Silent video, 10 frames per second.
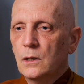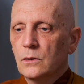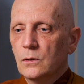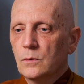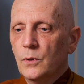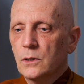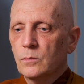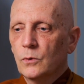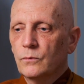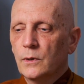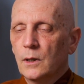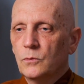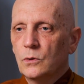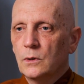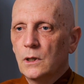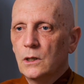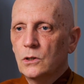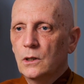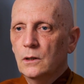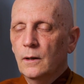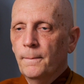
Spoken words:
So it is possible for them to engage in it.